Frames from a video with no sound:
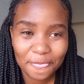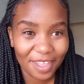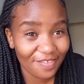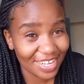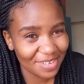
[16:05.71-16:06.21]

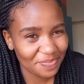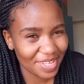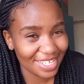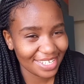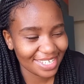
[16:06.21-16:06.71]

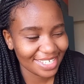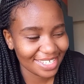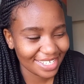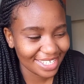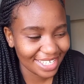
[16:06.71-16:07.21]
Vanderbijl.
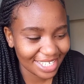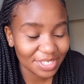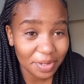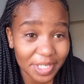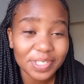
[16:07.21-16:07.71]
It's
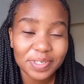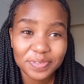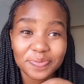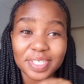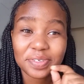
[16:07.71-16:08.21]
called
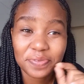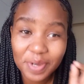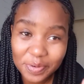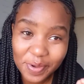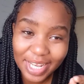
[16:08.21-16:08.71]
Cosmetic
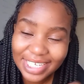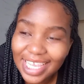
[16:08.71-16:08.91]
What What.